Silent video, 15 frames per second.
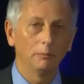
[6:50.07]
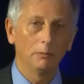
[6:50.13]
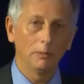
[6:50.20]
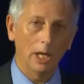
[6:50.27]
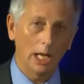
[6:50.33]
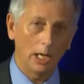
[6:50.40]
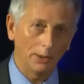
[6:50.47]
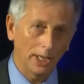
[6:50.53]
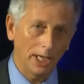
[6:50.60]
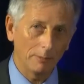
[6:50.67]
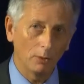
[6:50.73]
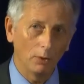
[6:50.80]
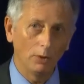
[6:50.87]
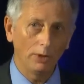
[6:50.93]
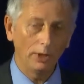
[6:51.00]
our
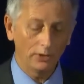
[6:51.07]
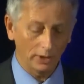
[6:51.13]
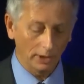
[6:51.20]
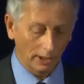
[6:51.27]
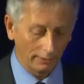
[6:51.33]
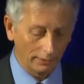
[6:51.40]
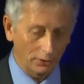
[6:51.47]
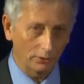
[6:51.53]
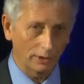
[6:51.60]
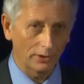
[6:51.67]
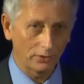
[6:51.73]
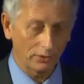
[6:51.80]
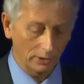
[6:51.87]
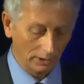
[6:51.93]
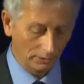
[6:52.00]
neighborhood. It's in our
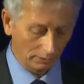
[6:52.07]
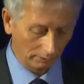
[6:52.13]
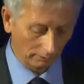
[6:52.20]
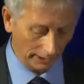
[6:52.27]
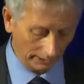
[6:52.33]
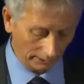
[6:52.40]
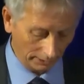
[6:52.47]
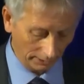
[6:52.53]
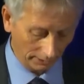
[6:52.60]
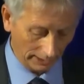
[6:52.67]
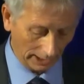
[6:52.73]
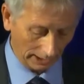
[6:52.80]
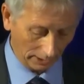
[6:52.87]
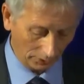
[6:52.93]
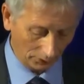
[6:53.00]
interest to integrate
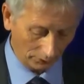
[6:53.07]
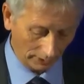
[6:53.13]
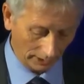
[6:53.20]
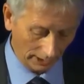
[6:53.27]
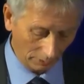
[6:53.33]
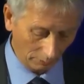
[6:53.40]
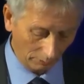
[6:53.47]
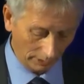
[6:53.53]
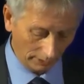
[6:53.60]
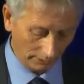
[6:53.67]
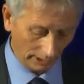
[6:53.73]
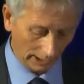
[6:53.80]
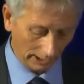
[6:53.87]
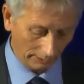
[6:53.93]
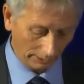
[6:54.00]
that country with
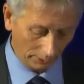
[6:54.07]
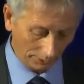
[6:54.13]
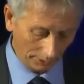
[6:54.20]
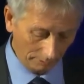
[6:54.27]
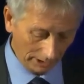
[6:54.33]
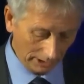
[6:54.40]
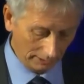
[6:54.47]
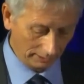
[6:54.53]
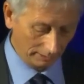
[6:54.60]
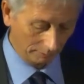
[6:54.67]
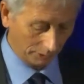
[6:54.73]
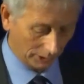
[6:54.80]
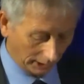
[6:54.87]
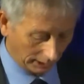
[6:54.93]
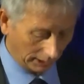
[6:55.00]
our economy,
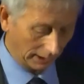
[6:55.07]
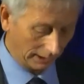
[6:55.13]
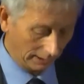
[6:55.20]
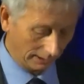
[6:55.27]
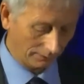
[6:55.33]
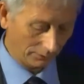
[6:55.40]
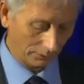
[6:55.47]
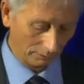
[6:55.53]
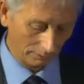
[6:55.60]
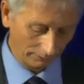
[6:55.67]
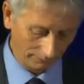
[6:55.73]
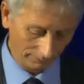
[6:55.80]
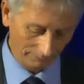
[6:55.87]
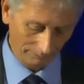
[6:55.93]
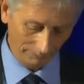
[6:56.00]
particularly in view of
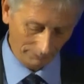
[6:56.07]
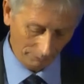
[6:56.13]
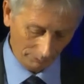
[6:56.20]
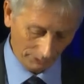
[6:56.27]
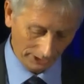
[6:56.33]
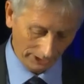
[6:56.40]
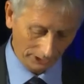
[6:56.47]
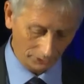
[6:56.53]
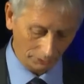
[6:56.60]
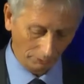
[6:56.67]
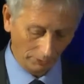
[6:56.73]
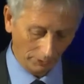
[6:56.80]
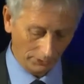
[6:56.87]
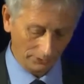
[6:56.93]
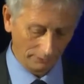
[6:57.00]
potential
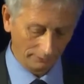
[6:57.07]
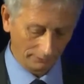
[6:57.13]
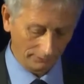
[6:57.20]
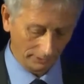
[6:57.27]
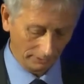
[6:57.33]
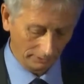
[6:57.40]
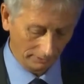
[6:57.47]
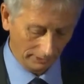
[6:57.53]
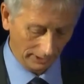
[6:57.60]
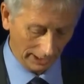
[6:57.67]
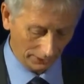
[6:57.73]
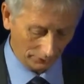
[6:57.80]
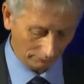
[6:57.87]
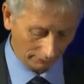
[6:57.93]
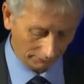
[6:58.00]
loss of
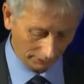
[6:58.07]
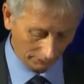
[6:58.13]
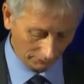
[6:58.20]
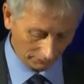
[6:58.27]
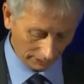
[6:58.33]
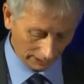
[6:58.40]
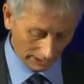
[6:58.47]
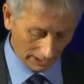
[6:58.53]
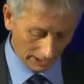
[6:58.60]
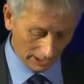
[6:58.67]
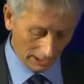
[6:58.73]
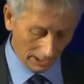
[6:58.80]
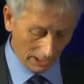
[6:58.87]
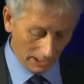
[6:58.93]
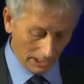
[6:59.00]
gas revenues.
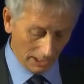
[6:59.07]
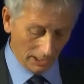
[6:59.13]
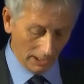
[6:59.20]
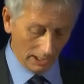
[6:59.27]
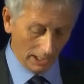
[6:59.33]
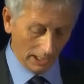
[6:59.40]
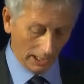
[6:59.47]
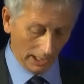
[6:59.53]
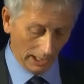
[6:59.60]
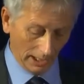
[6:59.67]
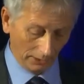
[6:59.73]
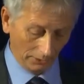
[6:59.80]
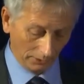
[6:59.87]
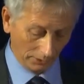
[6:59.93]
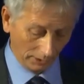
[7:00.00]

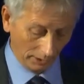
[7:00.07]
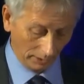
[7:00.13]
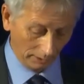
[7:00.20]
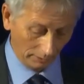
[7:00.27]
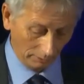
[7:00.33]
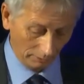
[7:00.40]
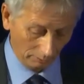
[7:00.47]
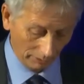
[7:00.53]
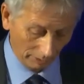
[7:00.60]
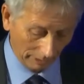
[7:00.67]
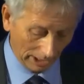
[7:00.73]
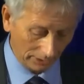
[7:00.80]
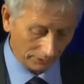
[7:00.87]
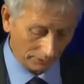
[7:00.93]
And we're about to